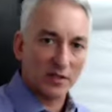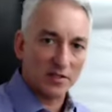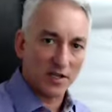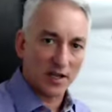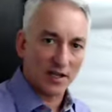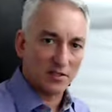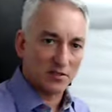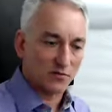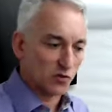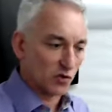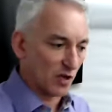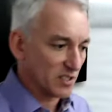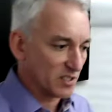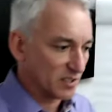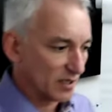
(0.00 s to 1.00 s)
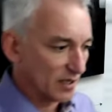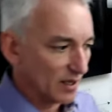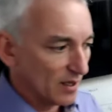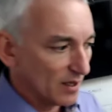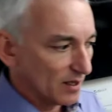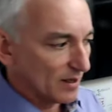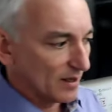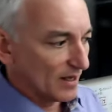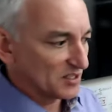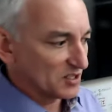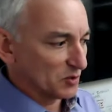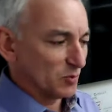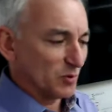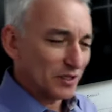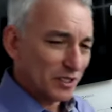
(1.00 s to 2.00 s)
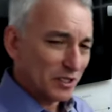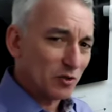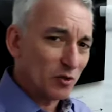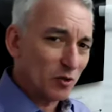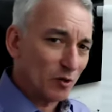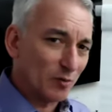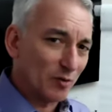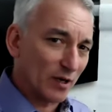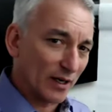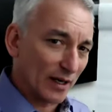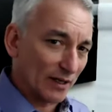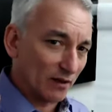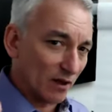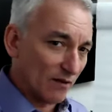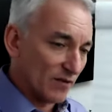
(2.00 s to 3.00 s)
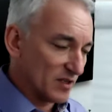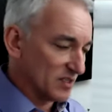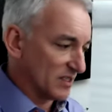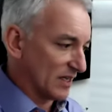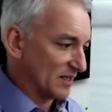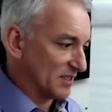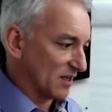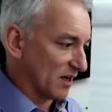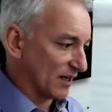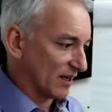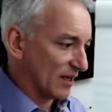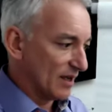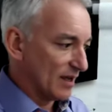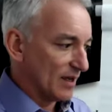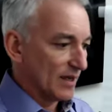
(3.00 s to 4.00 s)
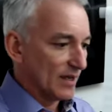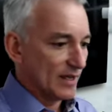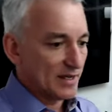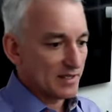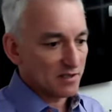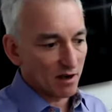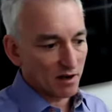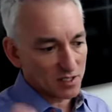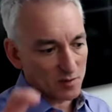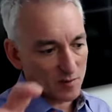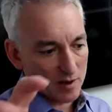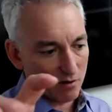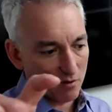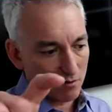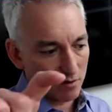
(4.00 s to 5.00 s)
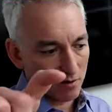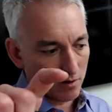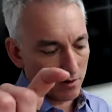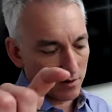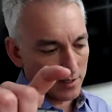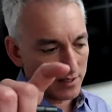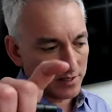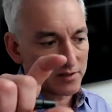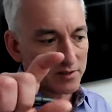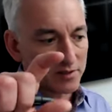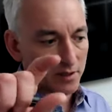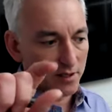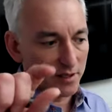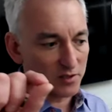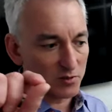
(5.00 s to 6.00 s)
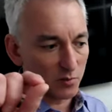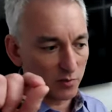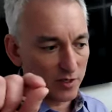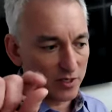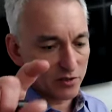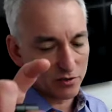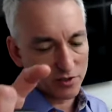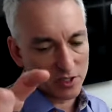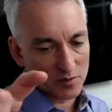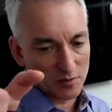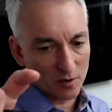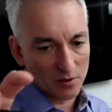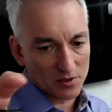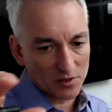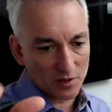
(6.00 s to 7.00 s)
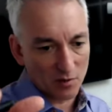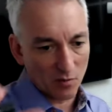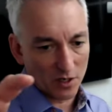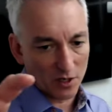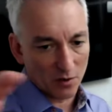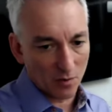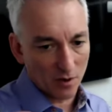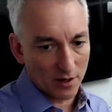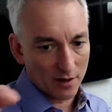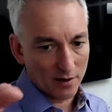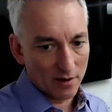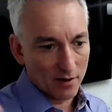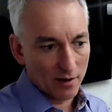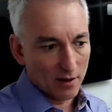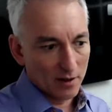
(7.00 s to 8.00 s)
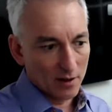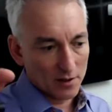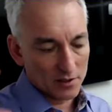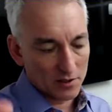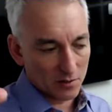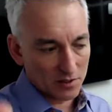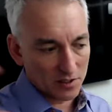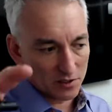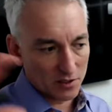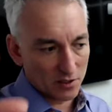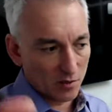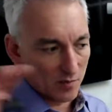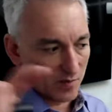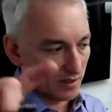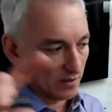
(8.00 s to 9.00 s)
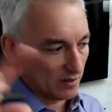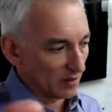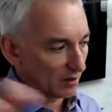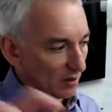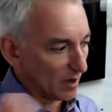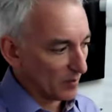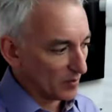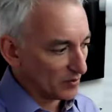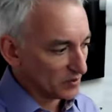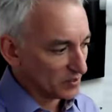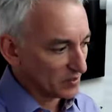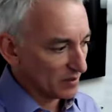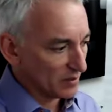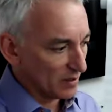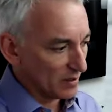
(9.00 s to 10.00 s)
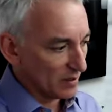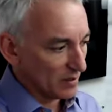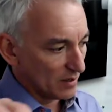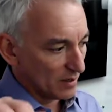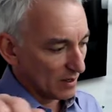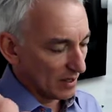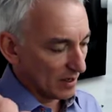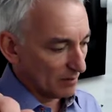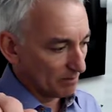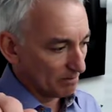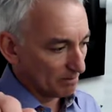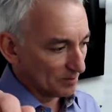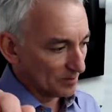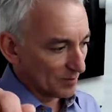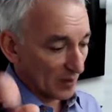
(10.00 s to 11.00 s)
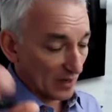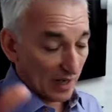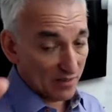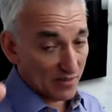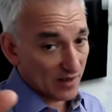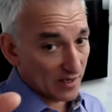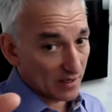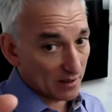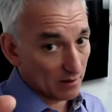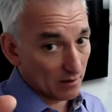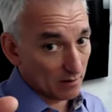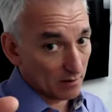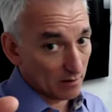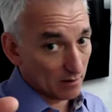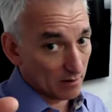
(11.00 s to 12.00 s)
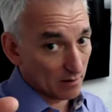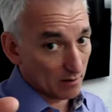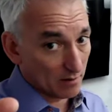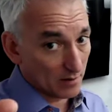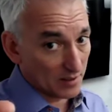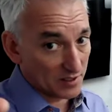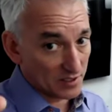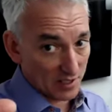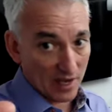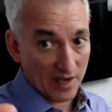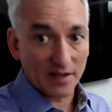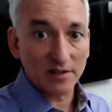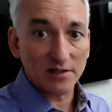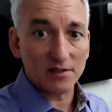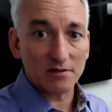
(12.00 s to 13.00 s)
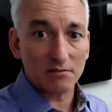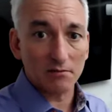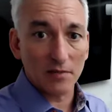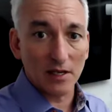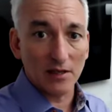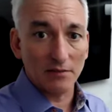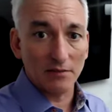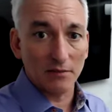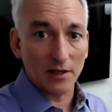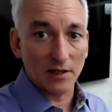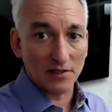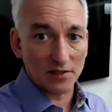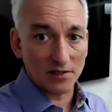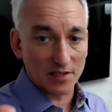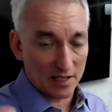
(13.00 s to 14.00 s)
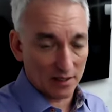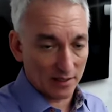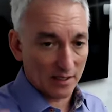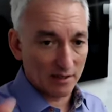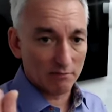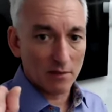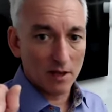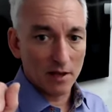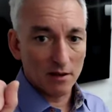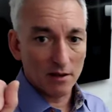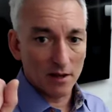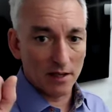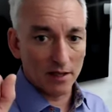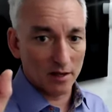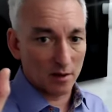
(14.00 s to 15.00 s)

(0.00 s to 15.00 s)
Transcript: Science of Trust. It's a really cool book. I love his TED Talk. He talks about, his research is mostly one-to-one, so it's attunement in couples. But I think it's science and it's telling, and it